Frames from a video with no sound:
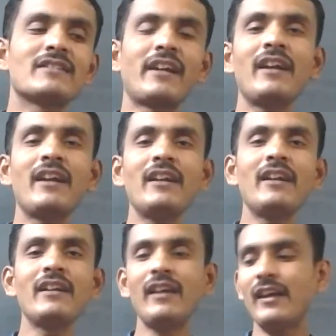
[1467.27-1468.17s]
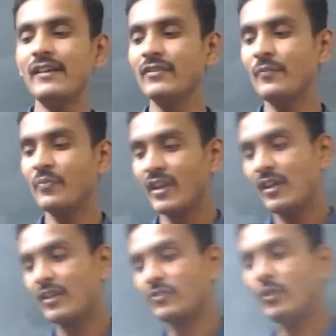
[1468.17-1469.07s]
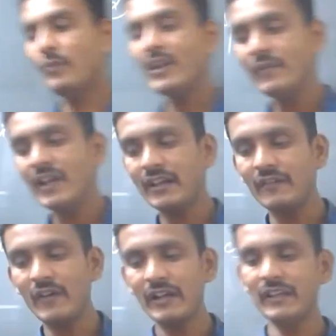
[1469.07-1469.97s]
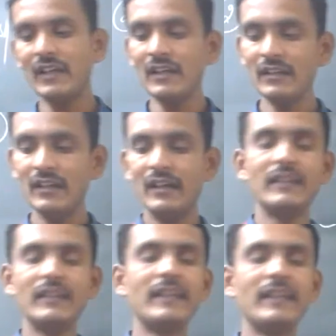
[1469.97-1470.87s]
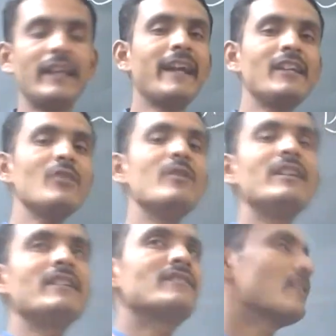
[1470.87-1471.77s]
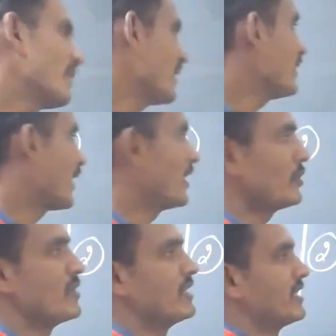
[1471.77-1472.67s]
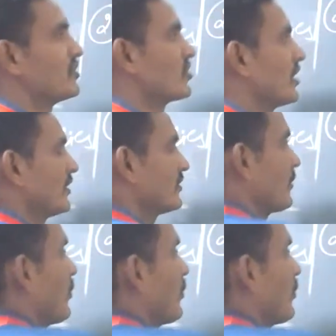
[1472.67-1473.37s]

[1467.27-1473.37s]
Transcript: In the second case, so when we are dividing a negative integer by a negative integer,